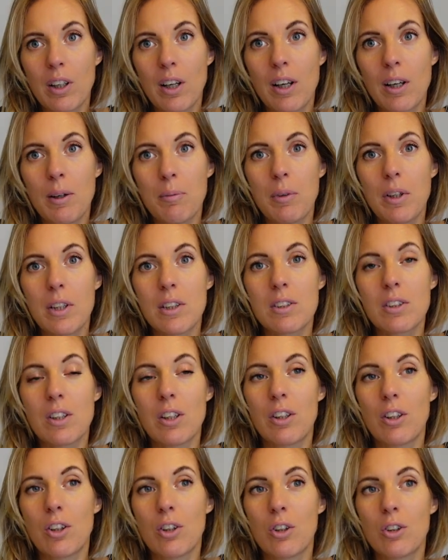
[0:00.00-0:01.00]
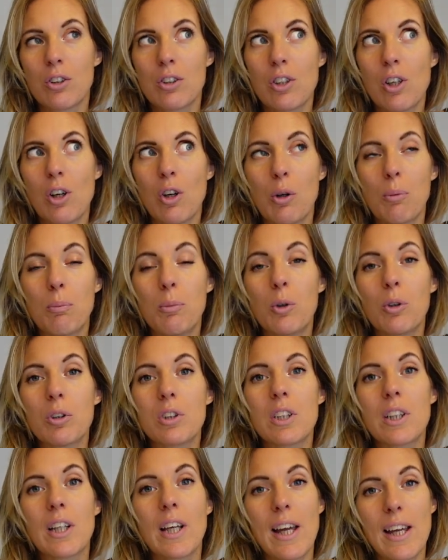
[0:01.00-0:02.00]
it's going to cost a lot more
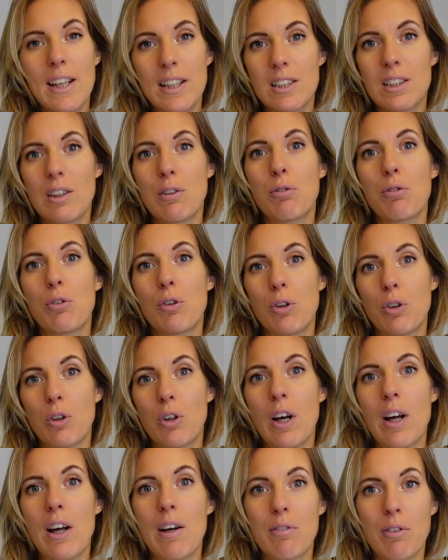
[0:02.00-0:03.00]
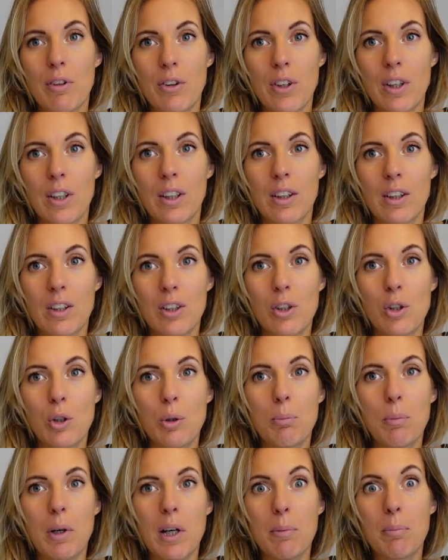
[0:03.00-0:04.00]
to cater for everything that you
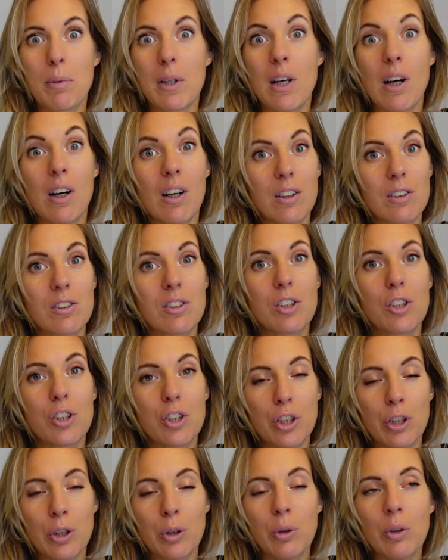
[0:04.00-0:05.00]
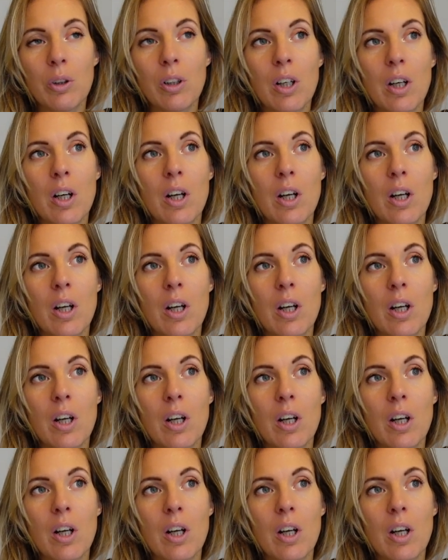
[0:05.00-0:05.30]
might be asked to do.